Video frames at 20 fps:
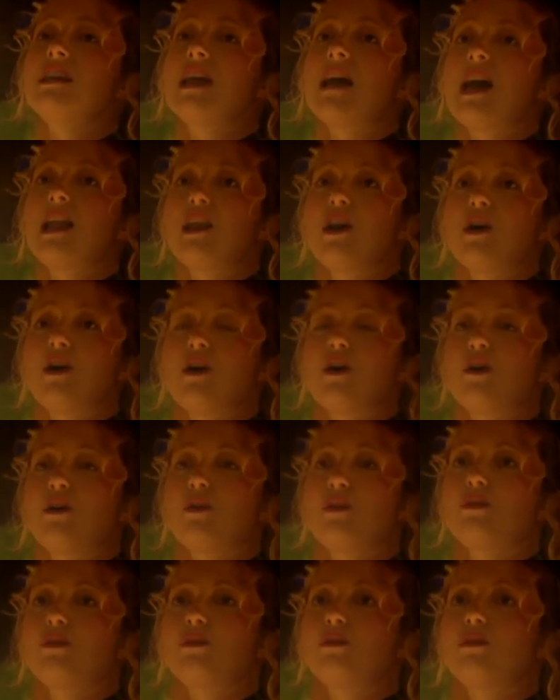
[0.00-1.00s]
yellow.
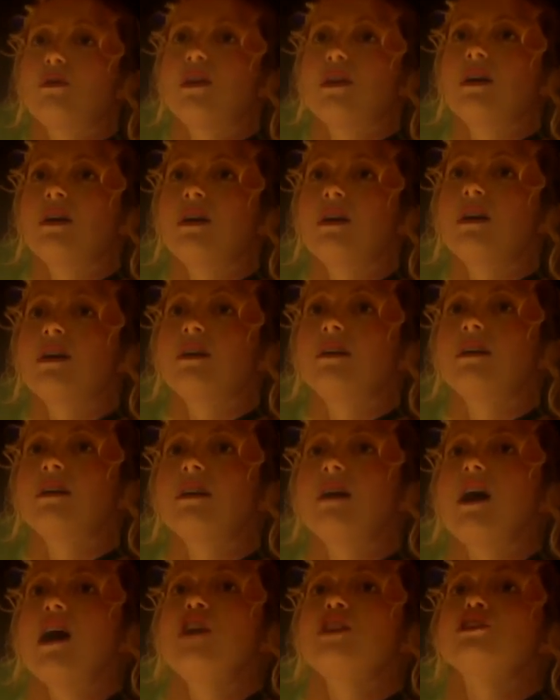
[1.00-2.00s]

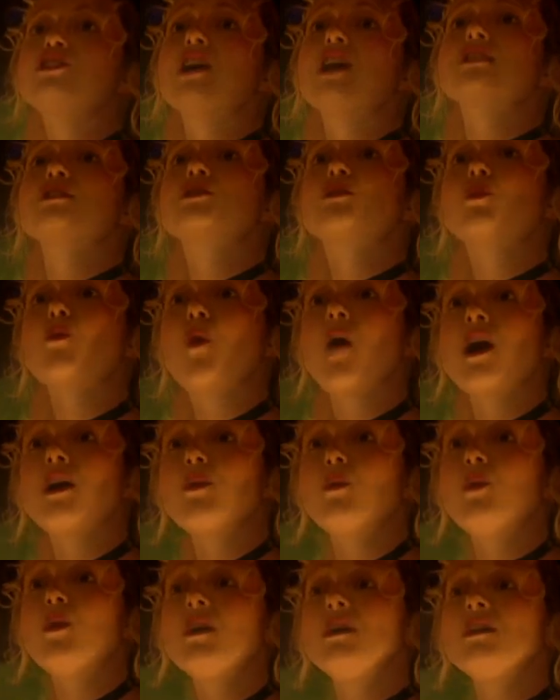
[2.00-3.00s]
Lisa's over thirty.